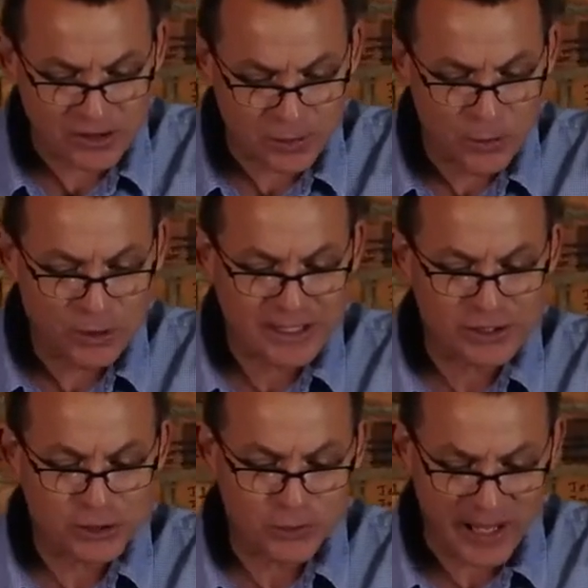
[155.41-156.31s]
The work is
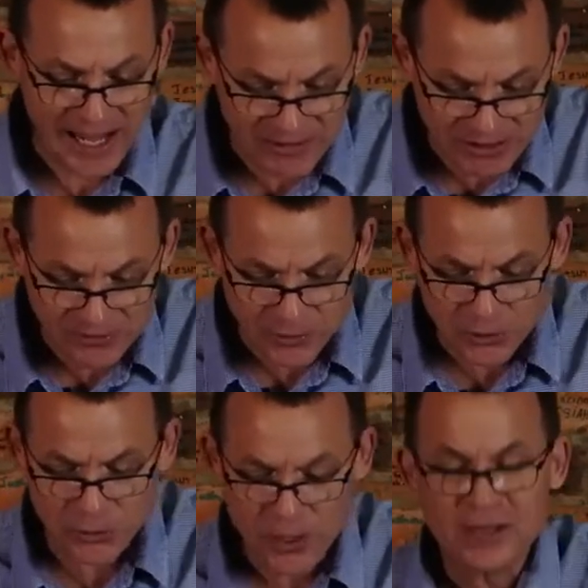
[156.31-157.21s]
too heavy for
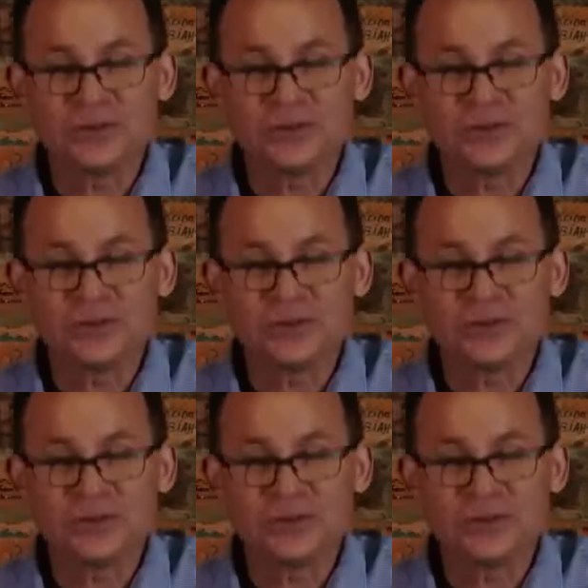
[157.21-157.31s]
you.